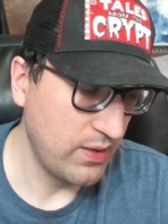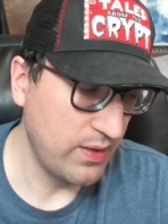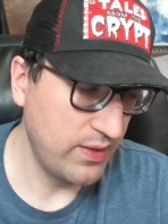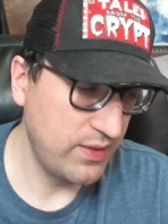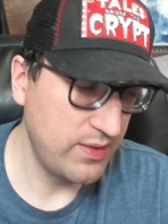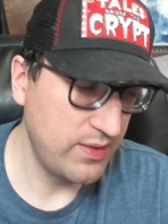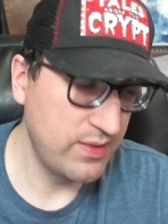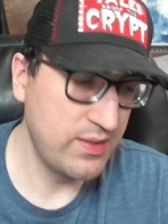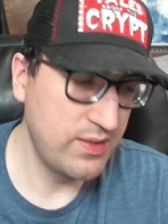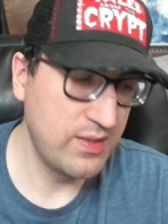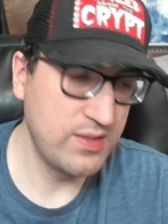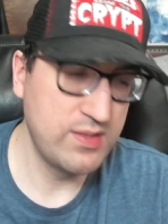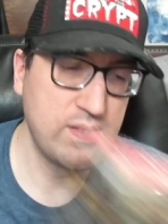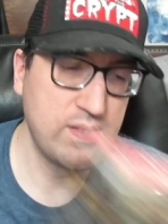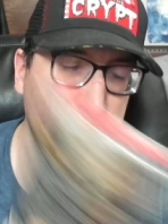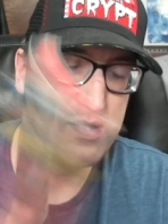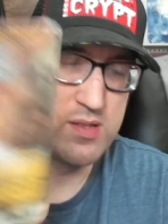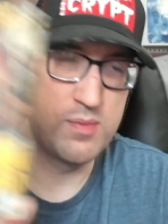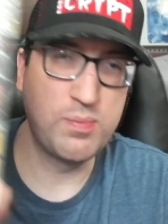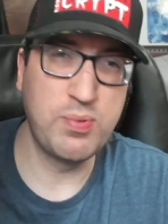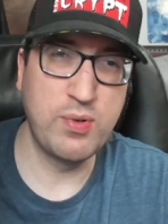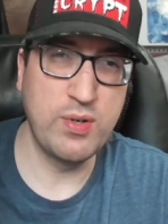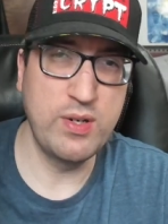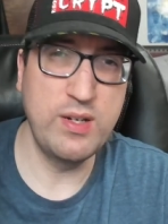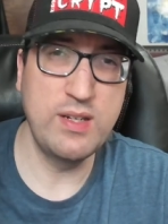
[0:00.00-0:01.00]
think this is a
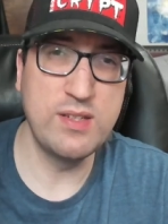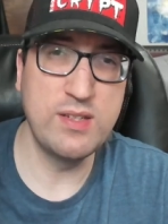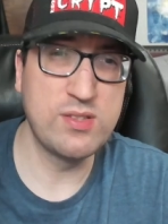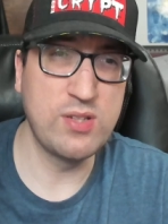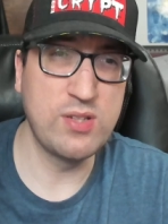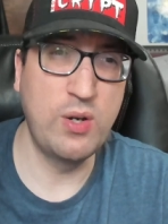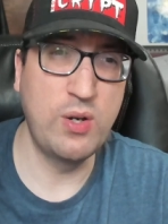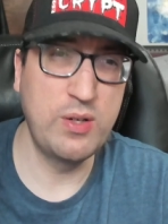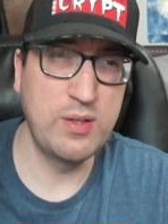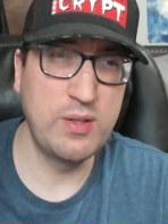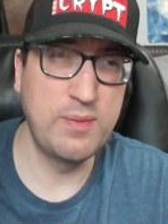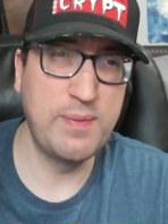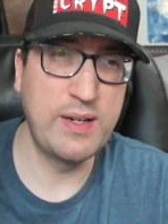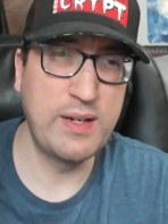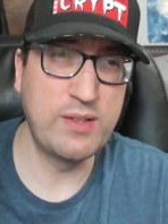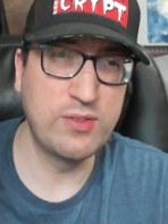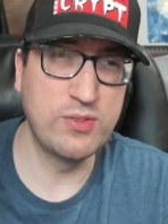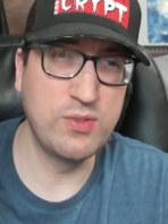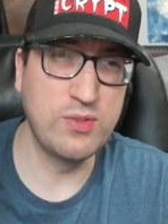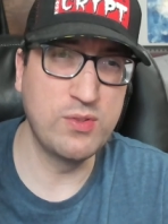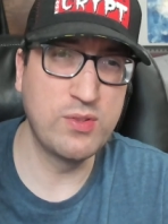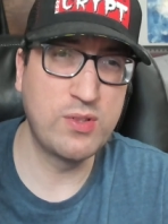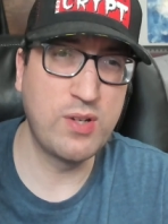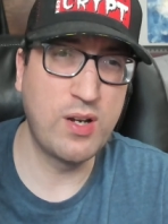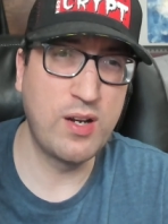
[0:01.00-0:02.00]
pretty solid Michael
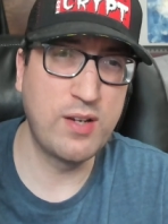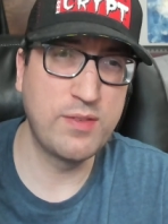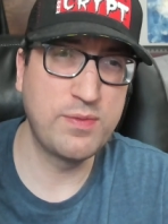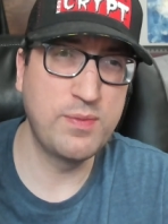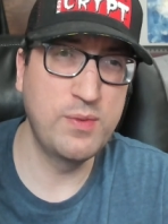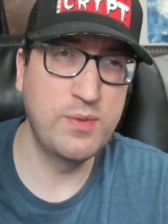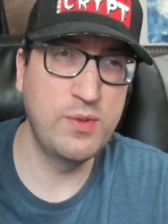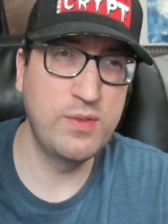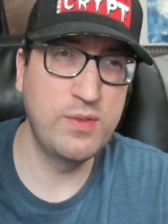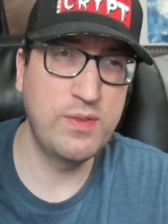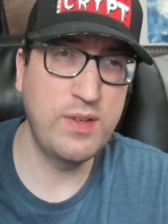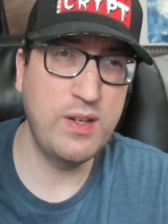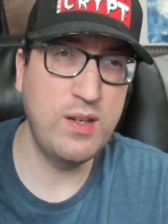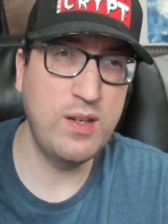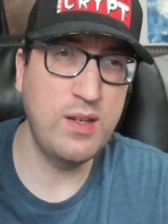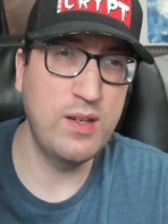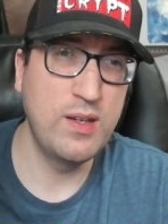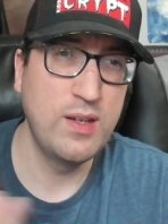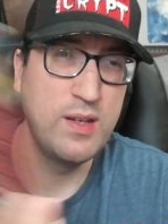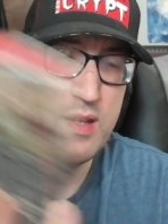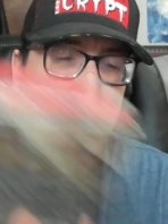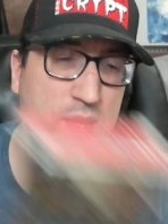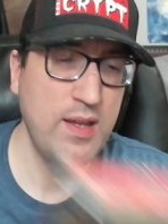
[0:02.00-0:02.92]
Dudikoff movie.